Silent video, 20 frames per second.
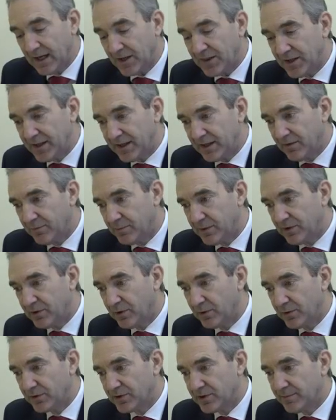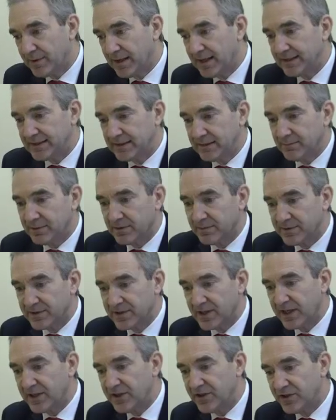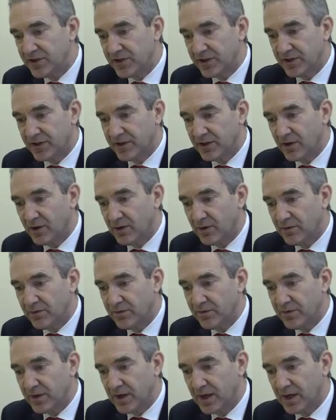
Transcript: think if we talked about the implementation of